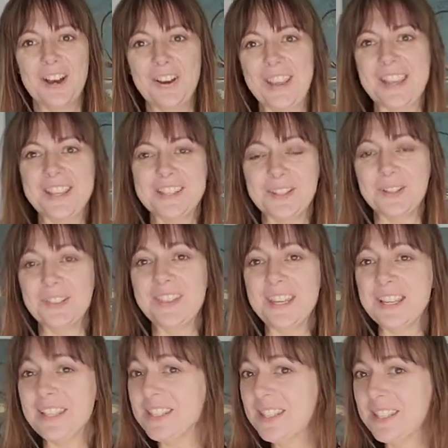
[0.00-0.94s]
okay, so
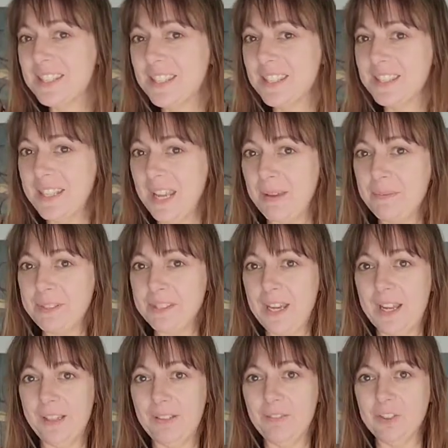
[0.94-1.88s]
this is the same
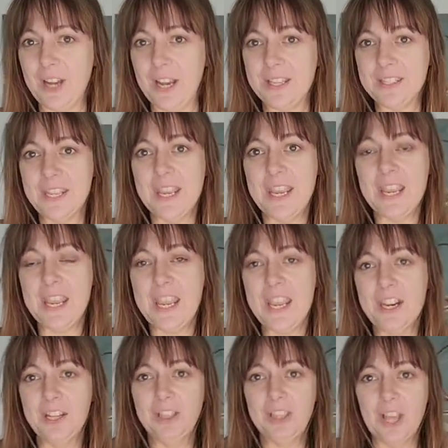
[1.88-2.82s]
style of dress
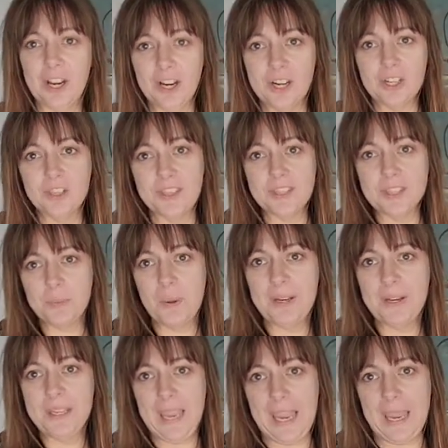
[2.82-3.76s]
in a large. This
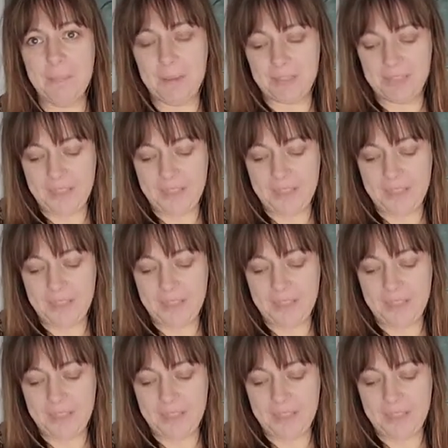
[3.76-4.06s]
one came with